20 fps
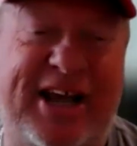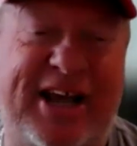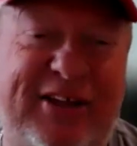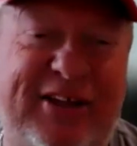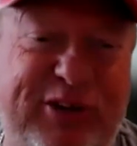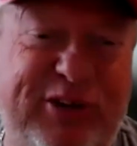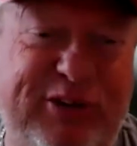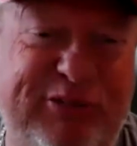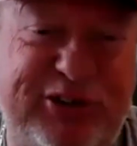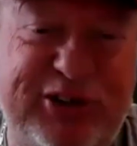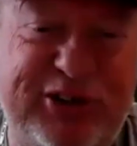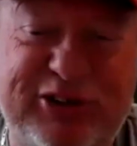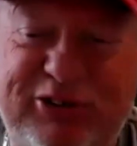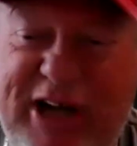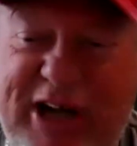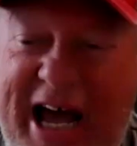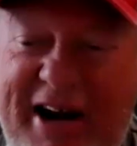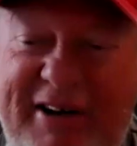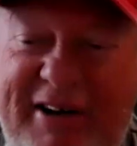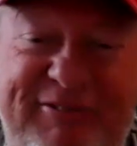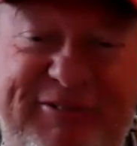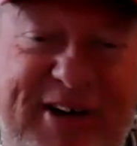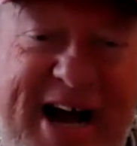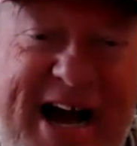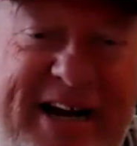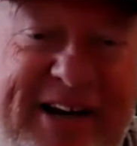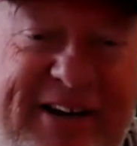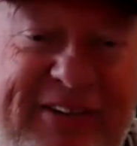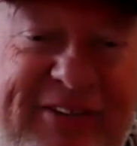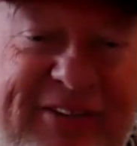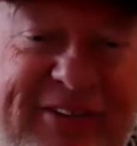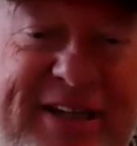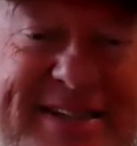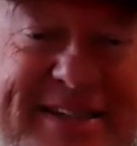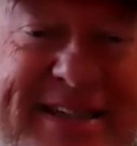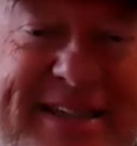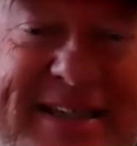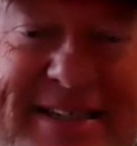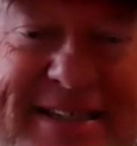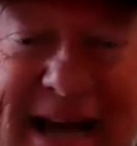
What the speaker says: And so you just got to find the